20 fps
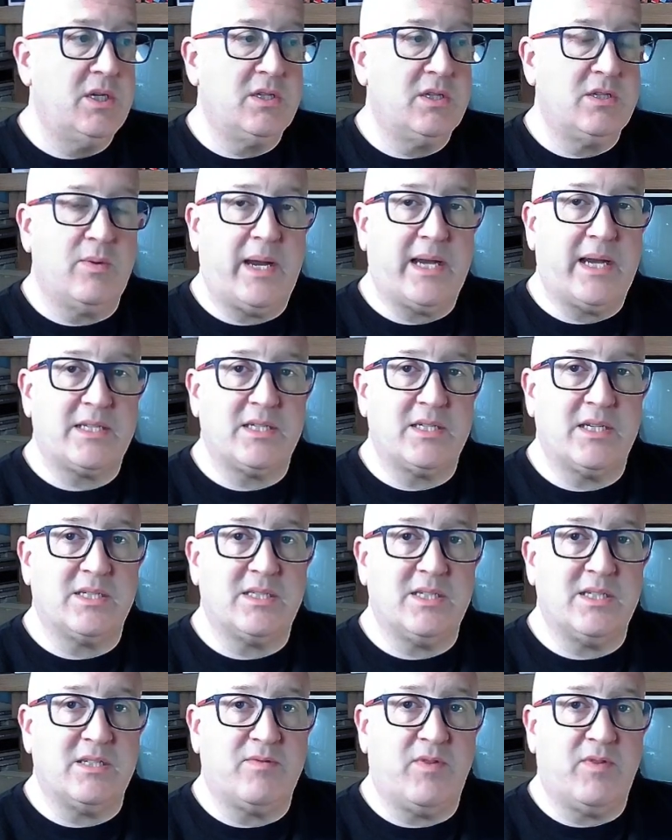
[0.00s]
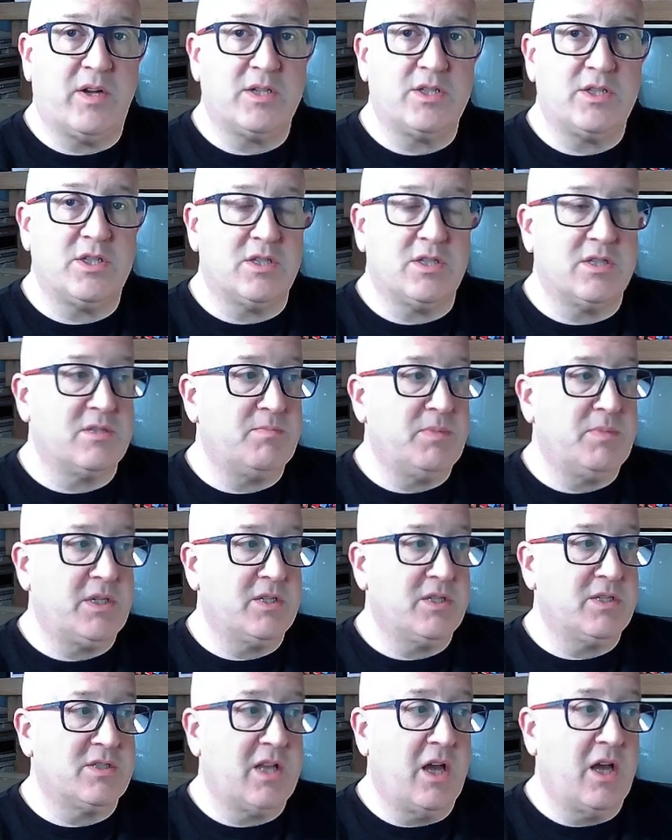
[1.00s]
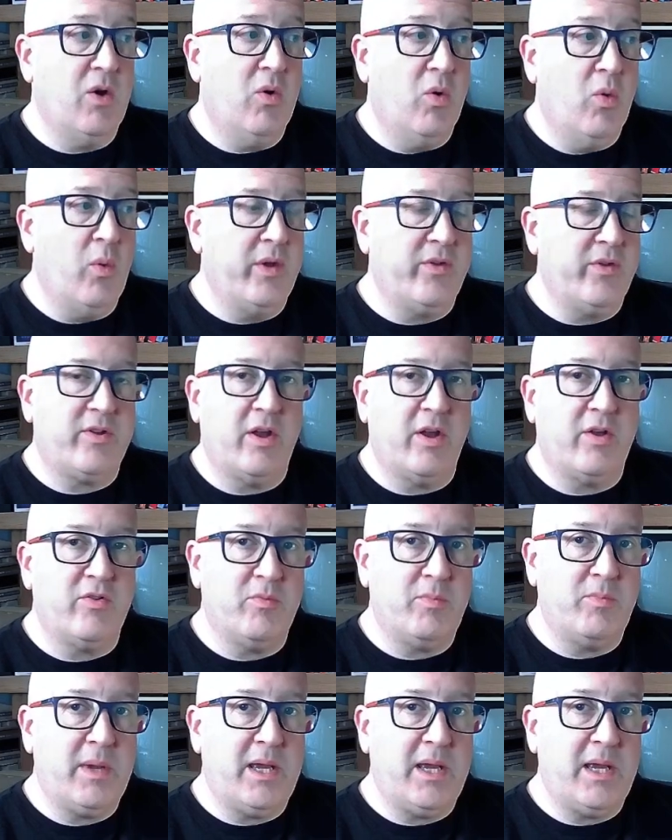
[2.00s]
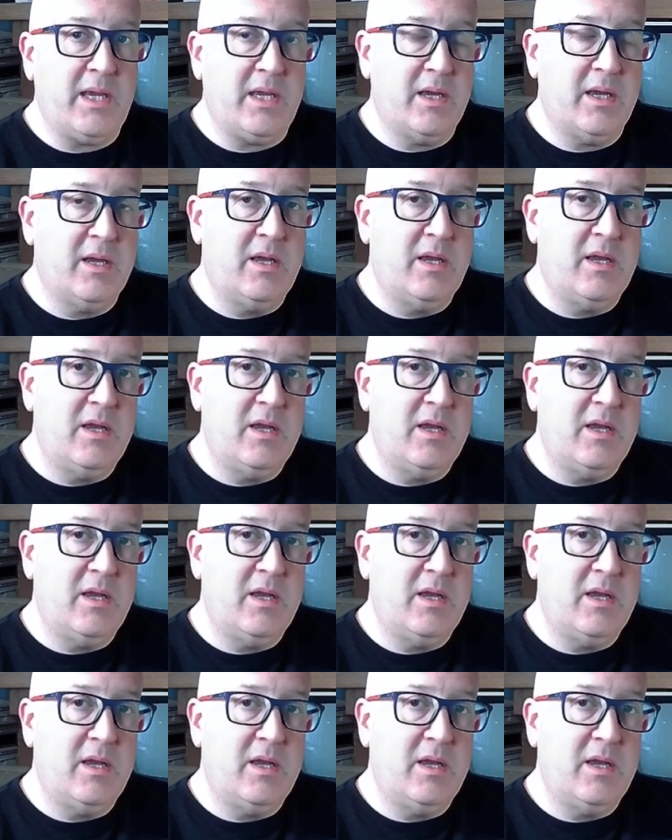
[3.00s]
to access these functions, because they're always going to be